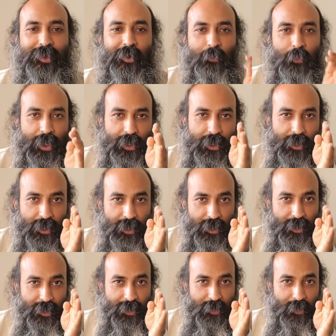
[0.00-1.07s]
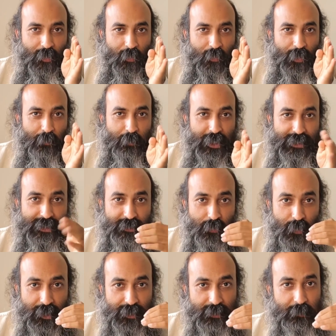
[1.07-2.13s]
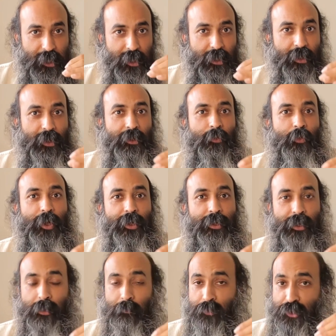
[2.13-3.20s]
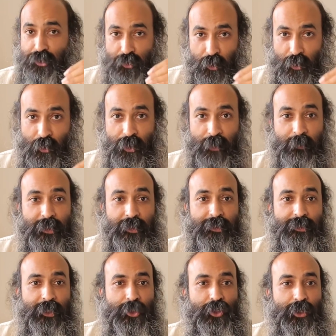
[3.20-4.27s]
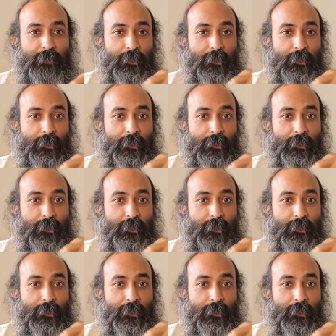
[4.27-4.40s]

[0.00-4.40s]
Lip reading: We miss what is being conveyed. And I'm just not talking about this session.